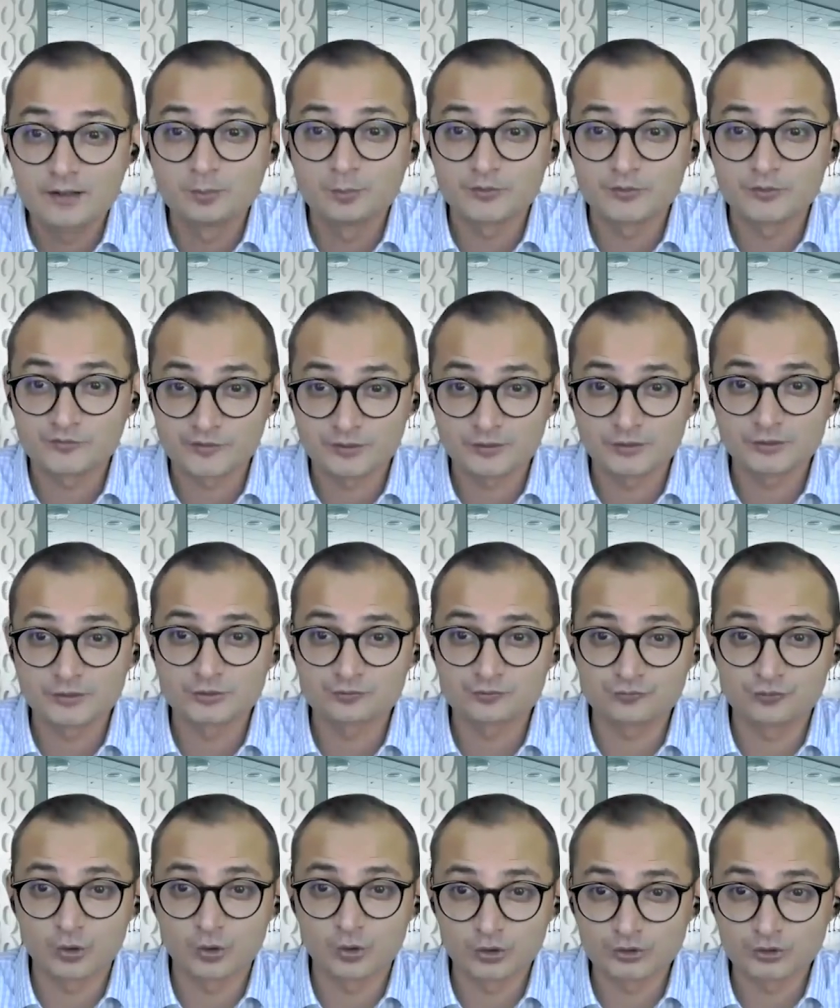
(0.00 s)
higher
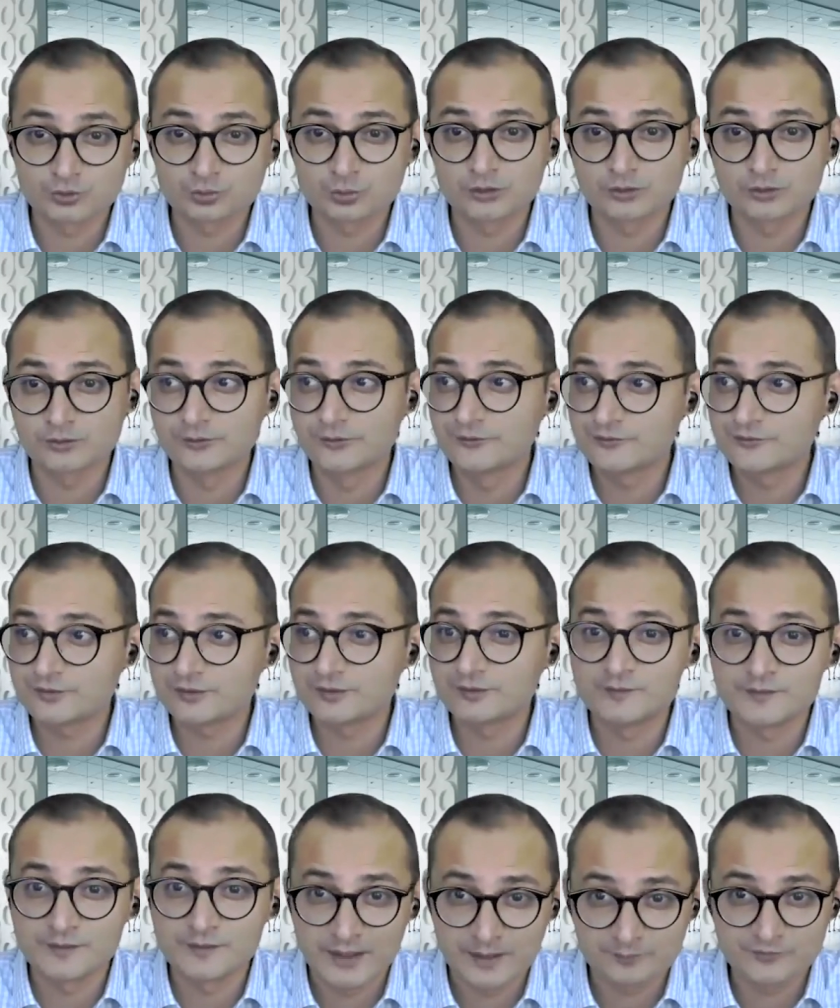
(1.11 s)
percentage of knowledge
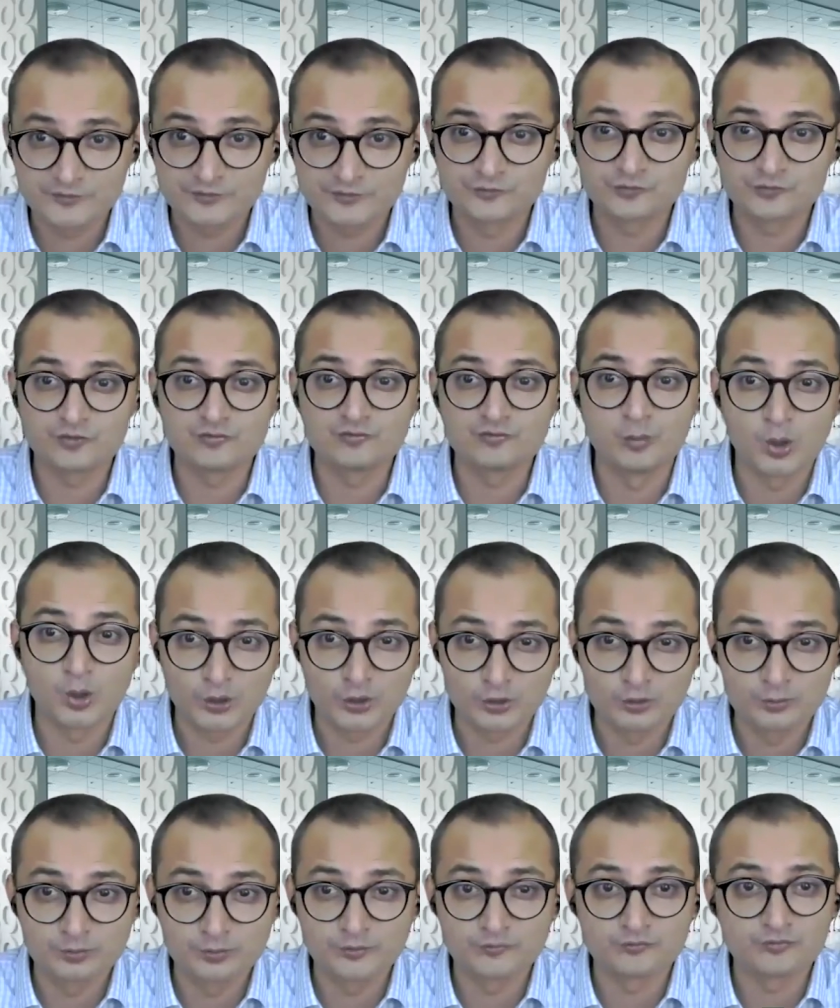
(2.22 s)
workers in the absence of
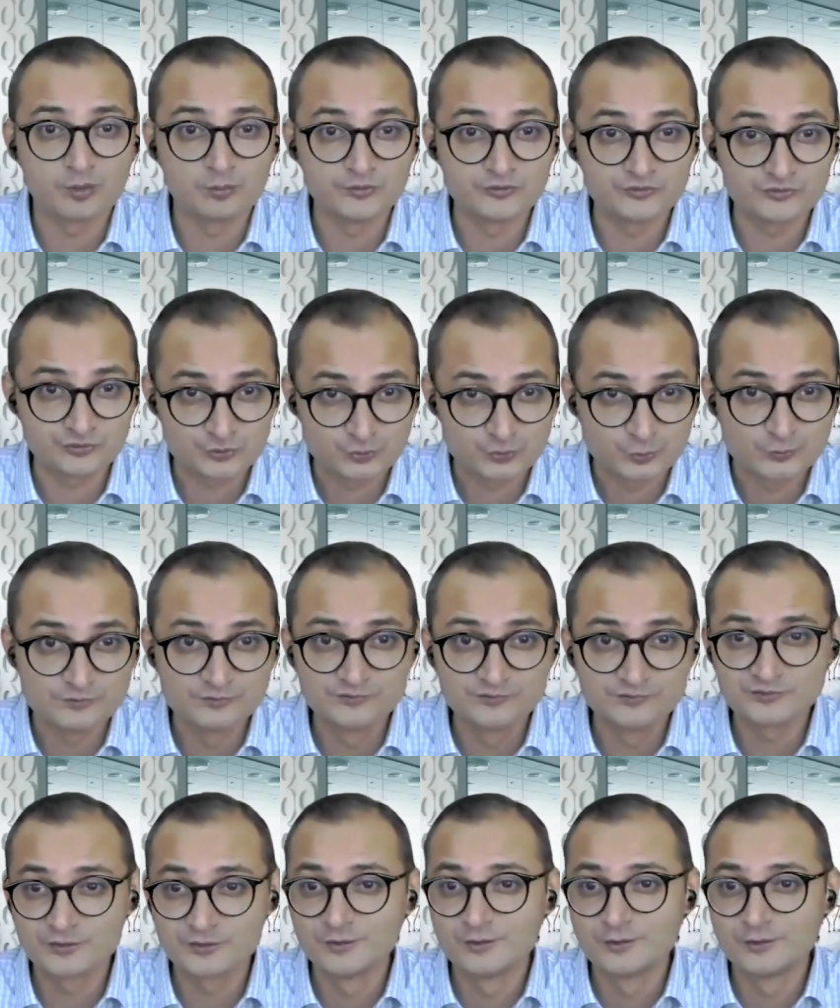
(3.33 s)
modern performance
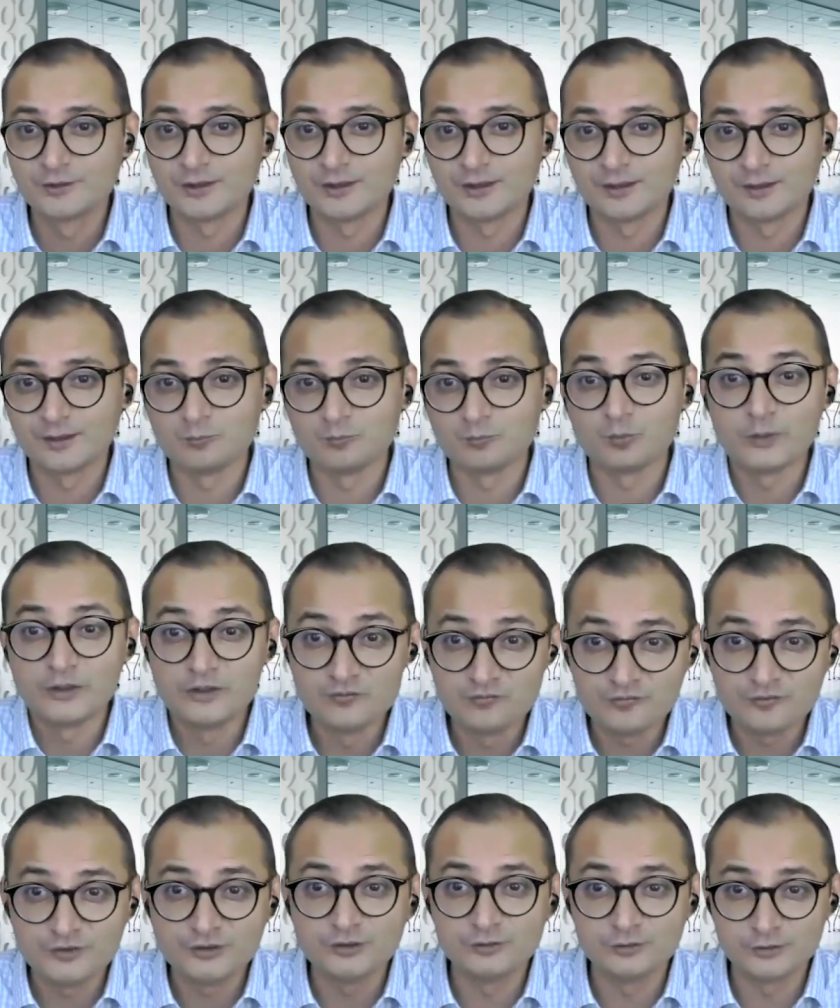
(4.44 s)
tools um,
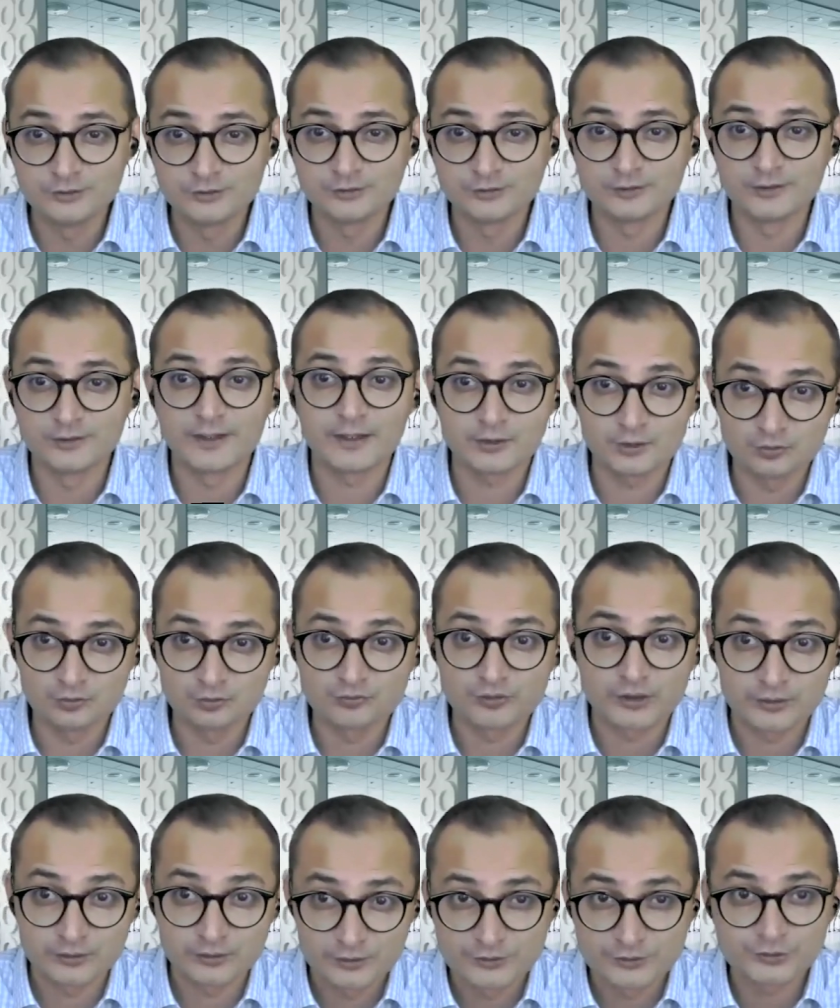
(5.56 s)
will feel the lack
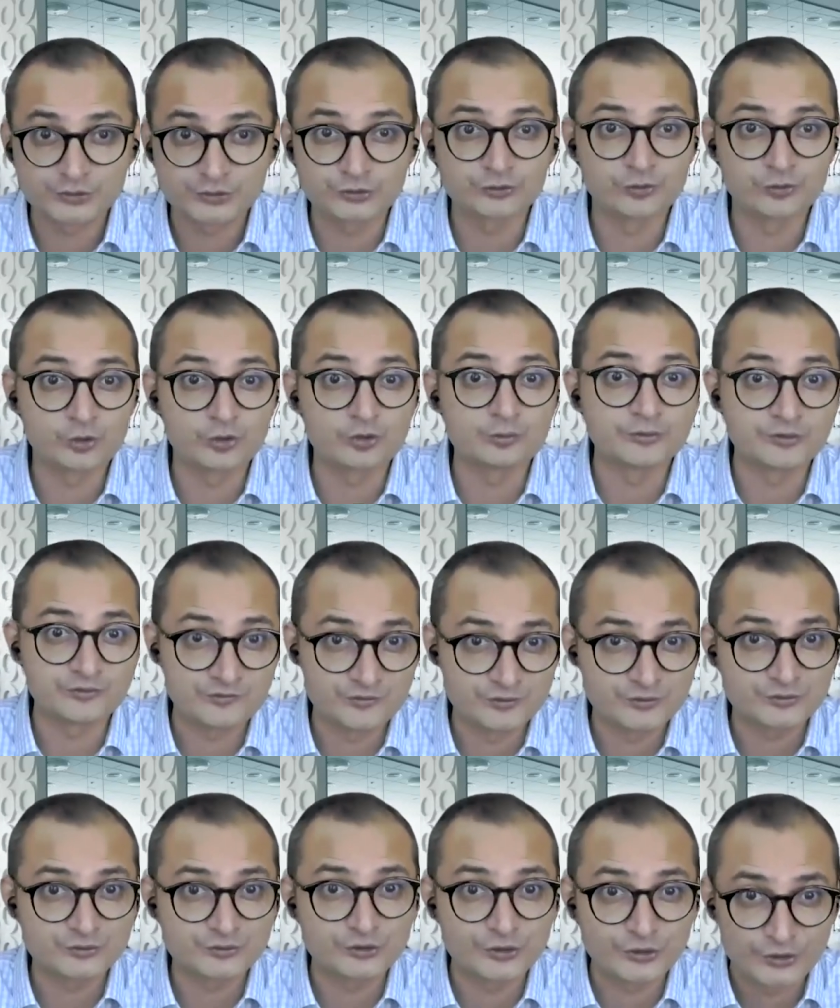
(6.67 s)
of recognition or
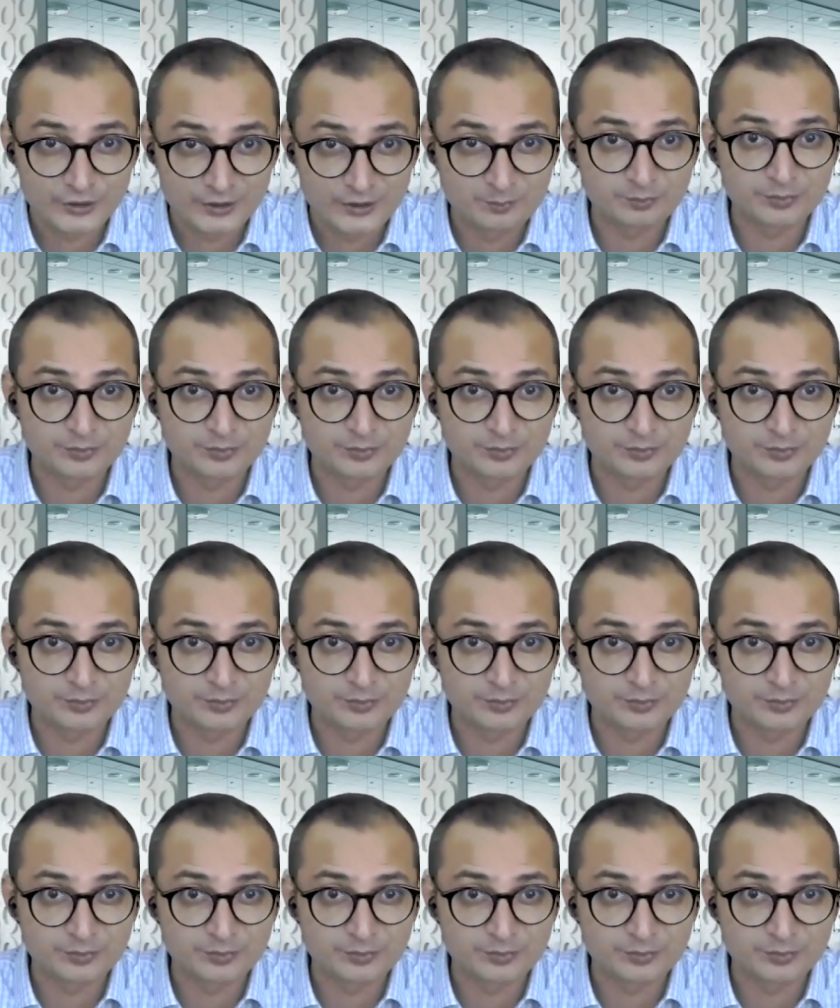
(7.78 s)
appreciation